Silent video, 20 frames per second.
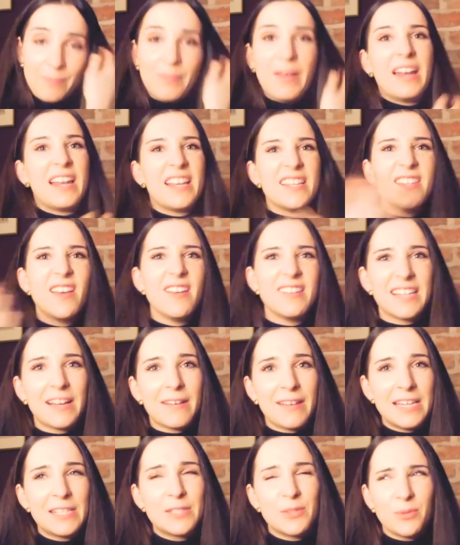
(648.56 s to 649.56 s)
And it turned
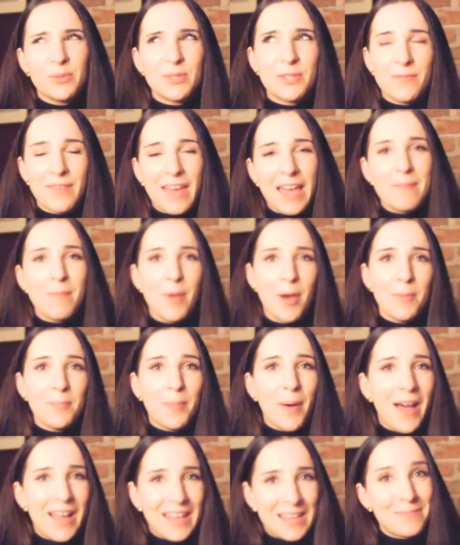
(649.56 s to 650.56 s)
out he sort of came home
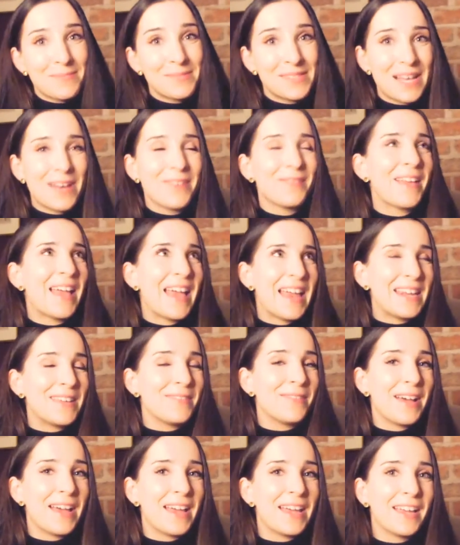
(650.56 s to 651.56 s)
by himself
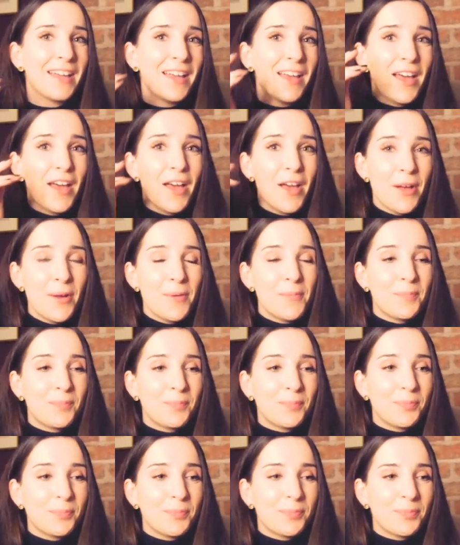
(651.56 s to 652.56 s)
anyway,
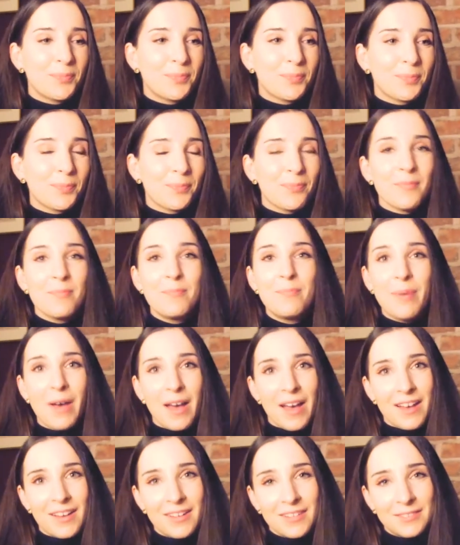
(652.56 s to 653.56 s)

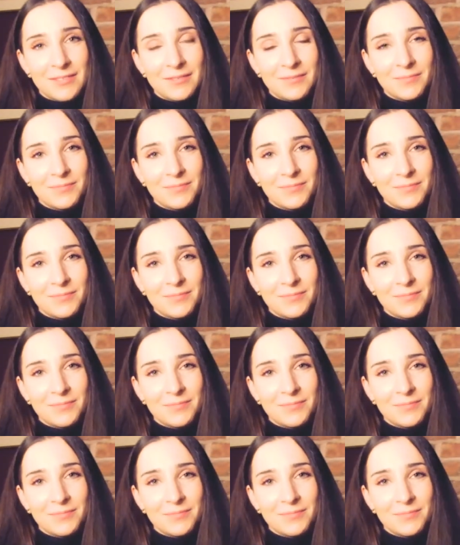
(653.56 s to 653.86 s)
but